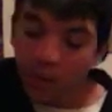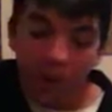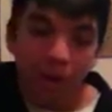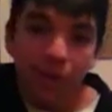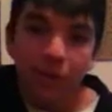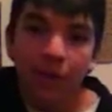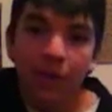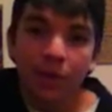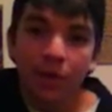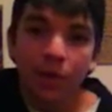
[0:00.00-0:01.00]
Other than
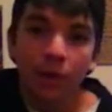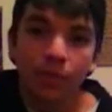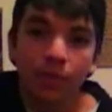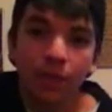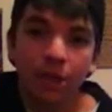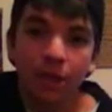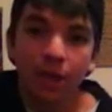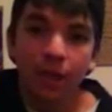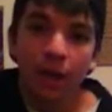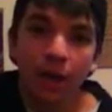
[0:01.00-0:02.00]
that, though, I
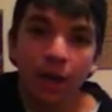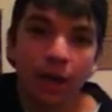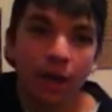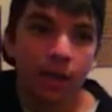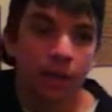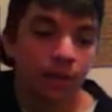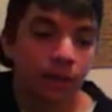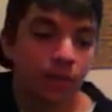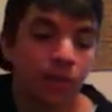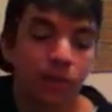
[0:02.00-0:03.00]
appreciate it, guys.
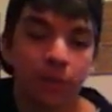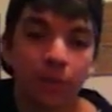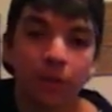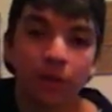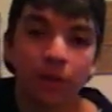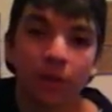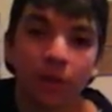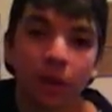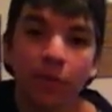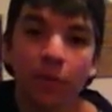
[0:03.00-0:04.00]
Just please
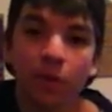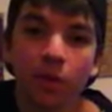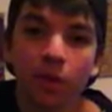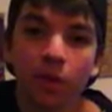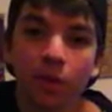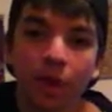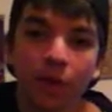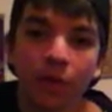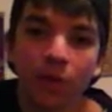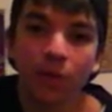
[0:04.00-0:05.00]
subscribe if you
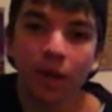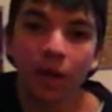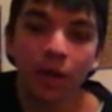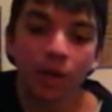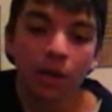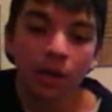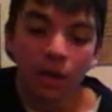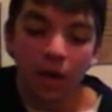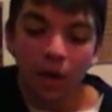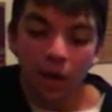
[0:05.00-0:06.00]
haven't already.
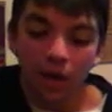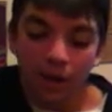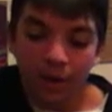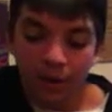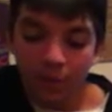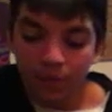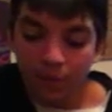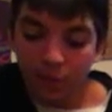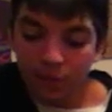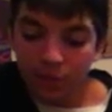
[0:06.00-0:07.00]
And
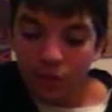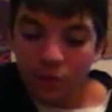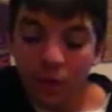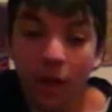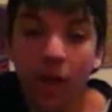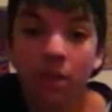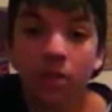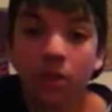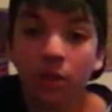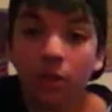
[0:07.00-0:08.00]
starting
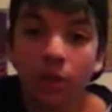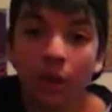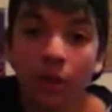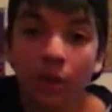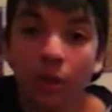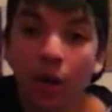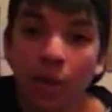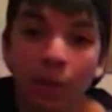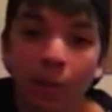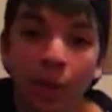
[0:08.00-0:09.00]
next year in general,
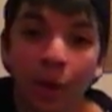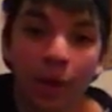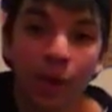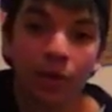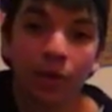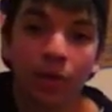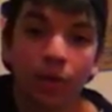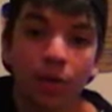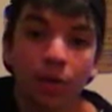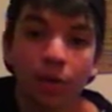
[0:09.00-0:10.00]
I'm planning on
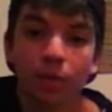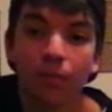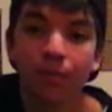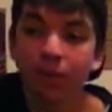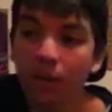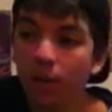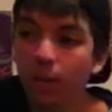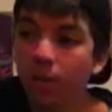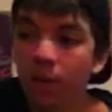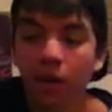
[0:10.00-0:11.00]
doing
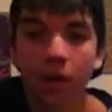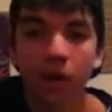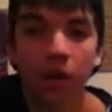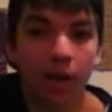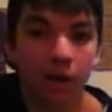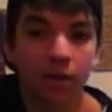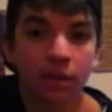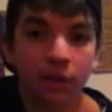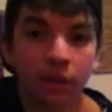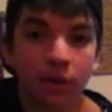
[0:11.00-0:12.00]
maybe a
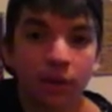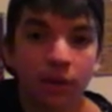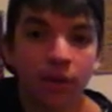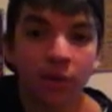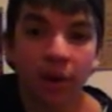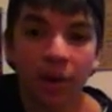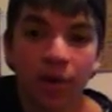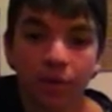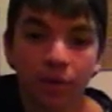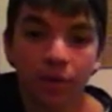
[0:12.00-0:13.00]
disc golf giveaway
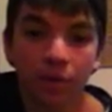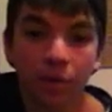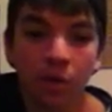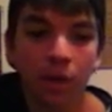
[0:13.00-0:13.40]
or two.